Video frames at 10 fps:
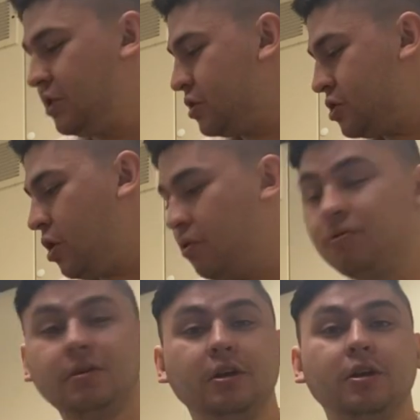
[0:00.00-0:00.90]
So
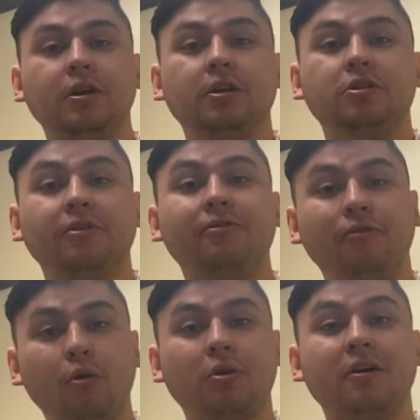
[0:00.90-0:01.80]
the
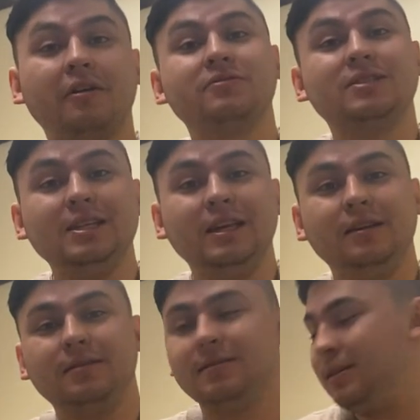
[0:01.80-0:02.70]
4 of
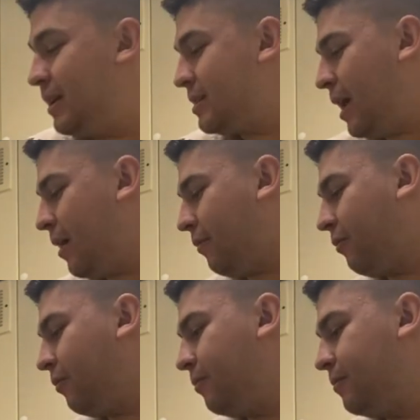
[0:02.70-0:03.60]
C is F.
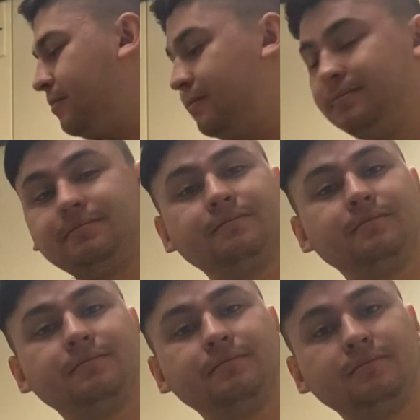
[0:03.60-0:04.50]

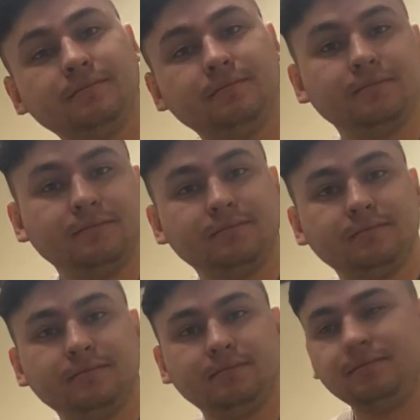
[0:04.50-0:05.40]

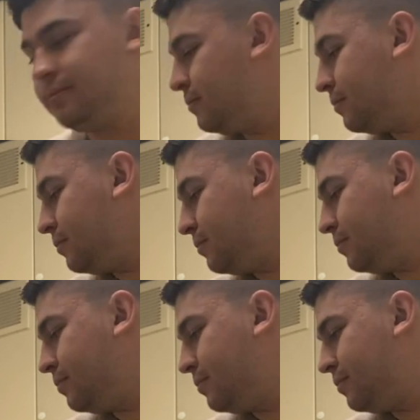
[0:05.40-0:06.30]

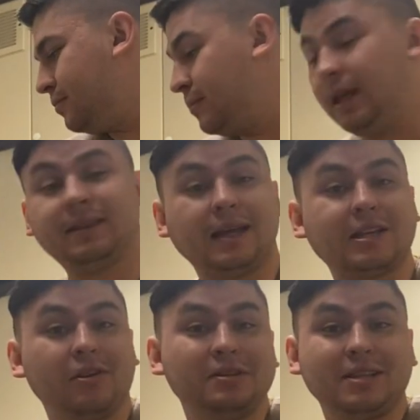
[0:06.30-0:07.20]
And that's
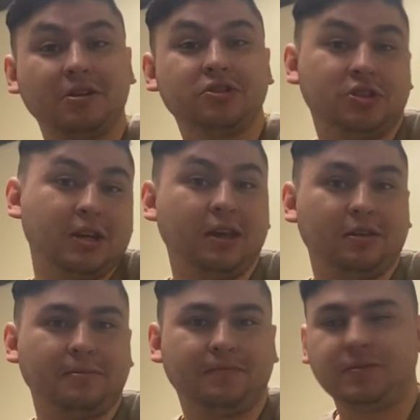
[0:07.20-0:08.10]
how it sounds
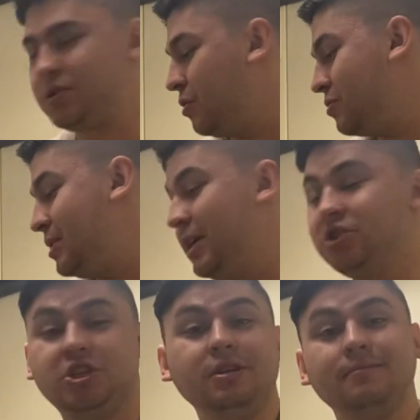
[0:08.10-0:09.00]
together. So C and
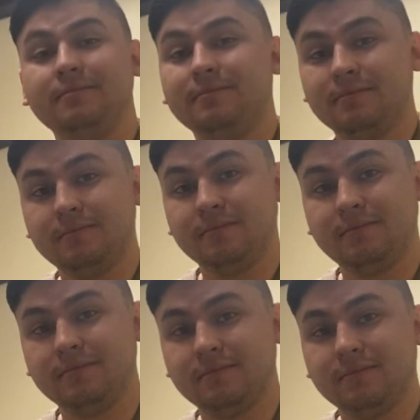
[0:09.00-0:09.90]
G,
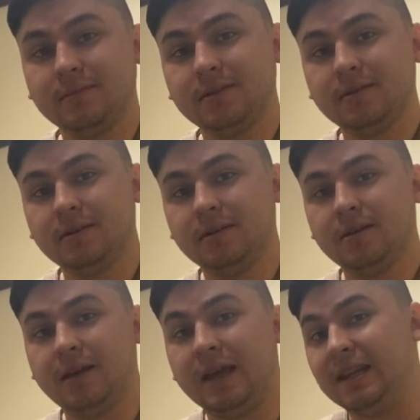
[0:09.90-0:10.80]

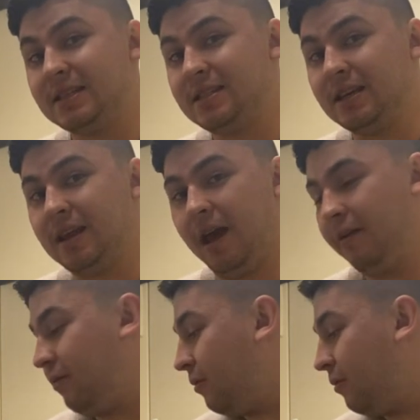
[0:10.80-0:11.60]
and then C and F.